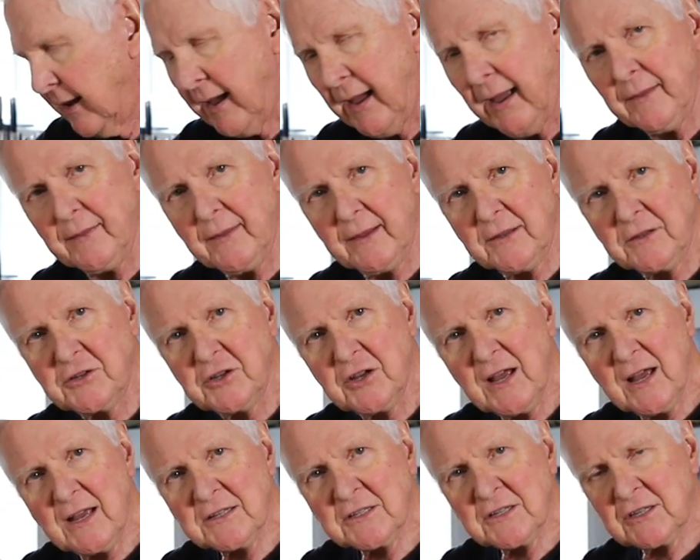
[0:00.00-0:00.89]
and then
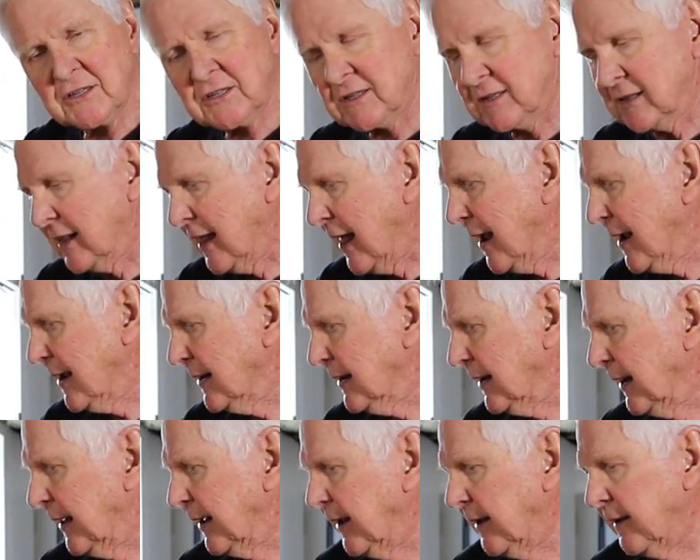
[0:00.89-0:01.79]
just
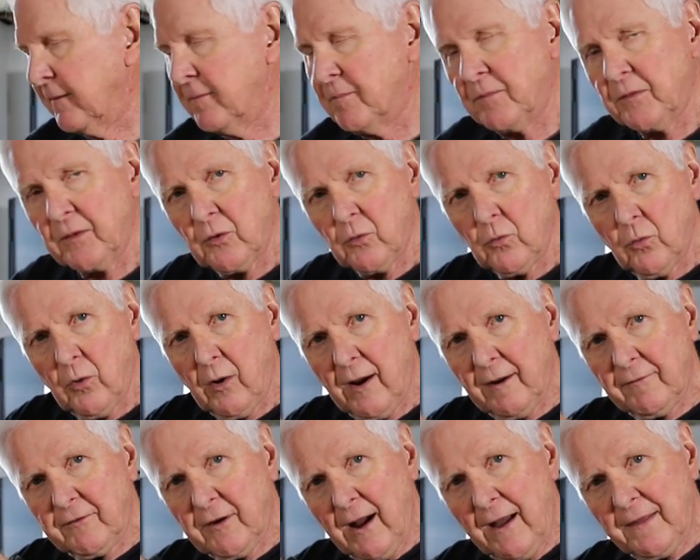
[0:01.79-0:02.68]
slightly
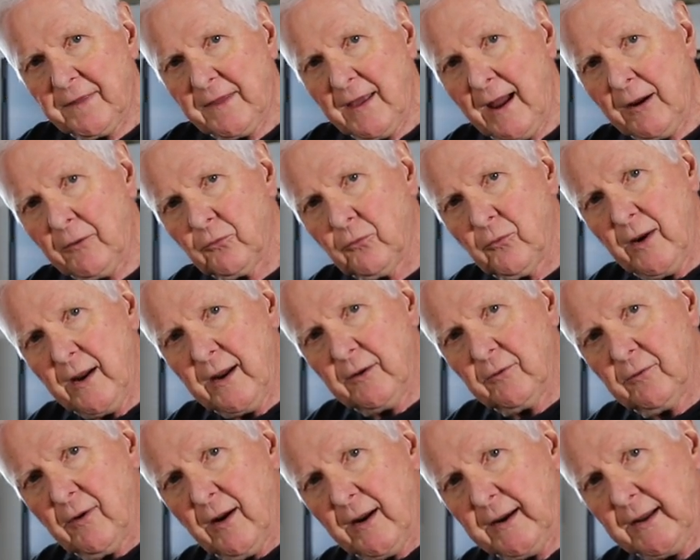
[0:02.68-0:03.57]
where I've got that
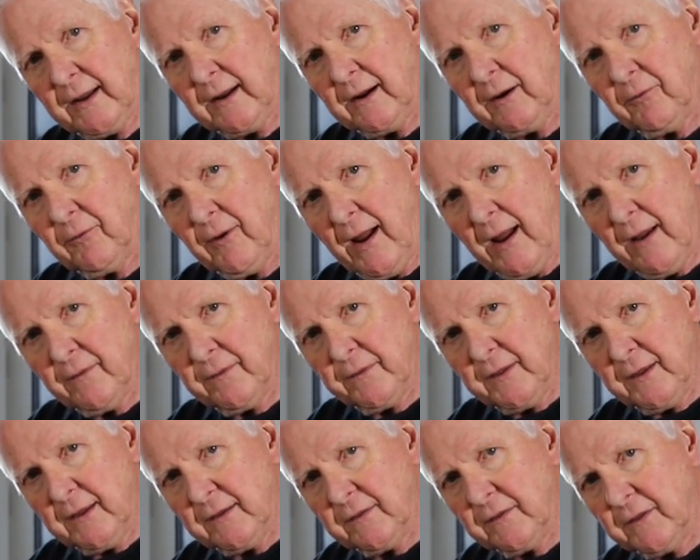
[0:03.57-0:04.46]
ring running
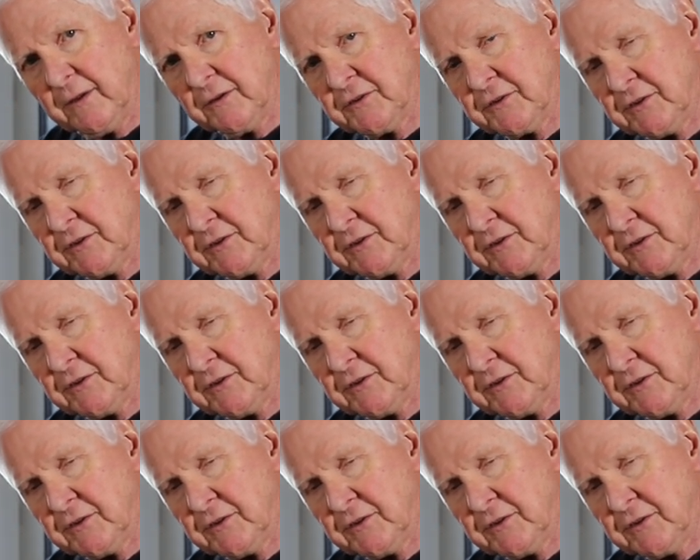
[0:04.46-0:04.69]
around the, the